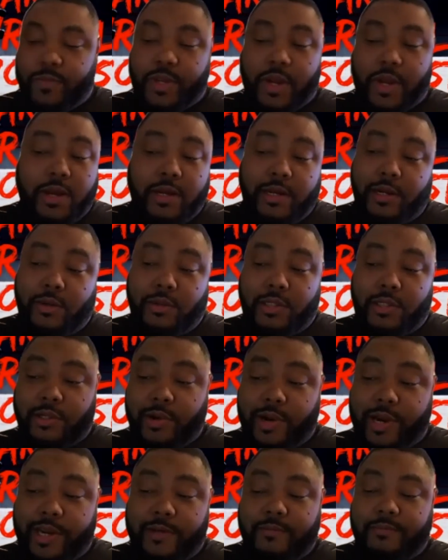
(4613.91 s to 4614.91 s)
Carlito looked
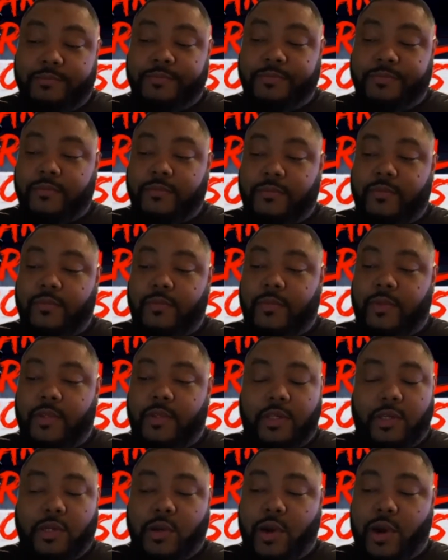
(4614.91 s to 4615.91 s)
great.
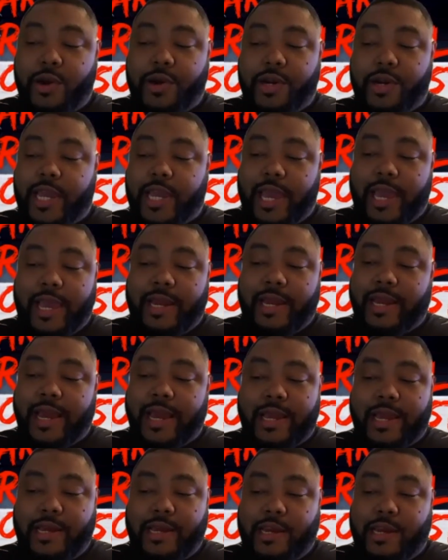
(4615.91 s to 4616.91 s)
You know, Hurricane,
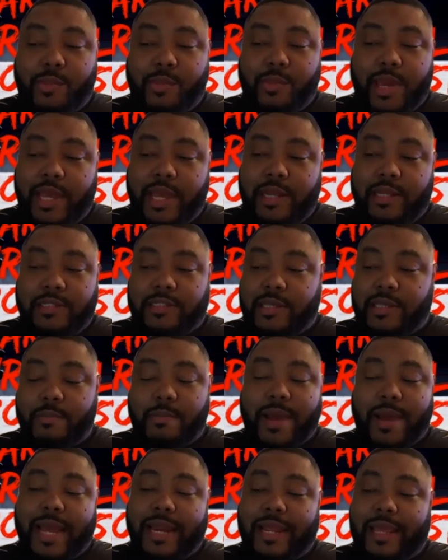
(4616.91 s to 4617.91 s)
that could have been
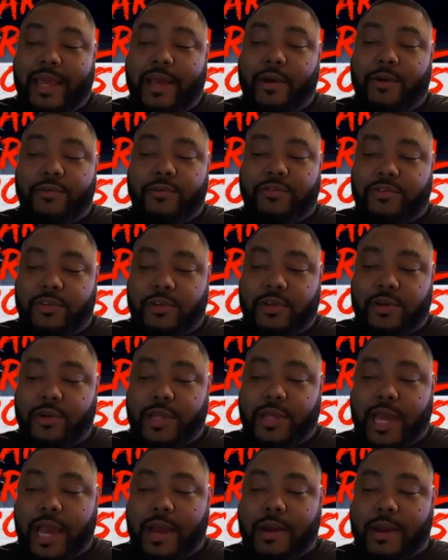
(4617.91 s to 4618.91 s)
somebody else. You know,
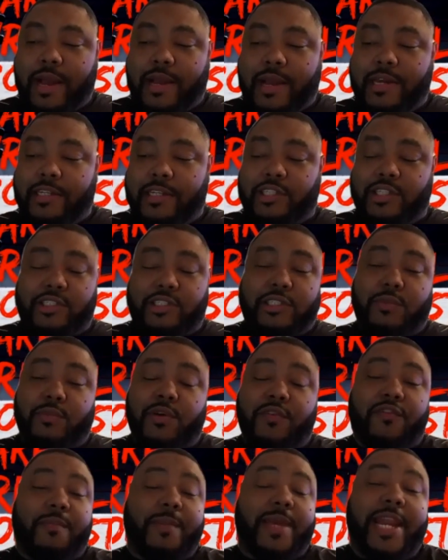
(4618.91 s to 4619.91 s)
that I, I could have took someone
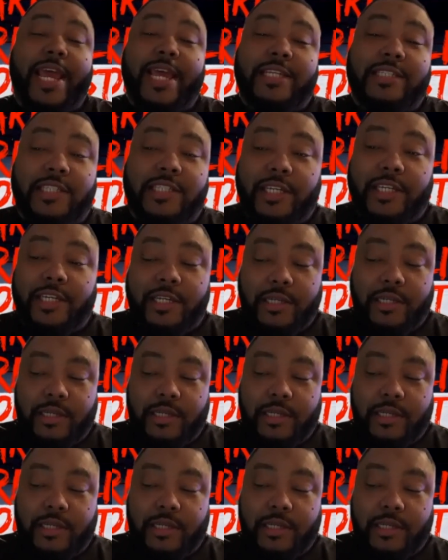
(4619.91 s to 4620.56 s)
from NXT.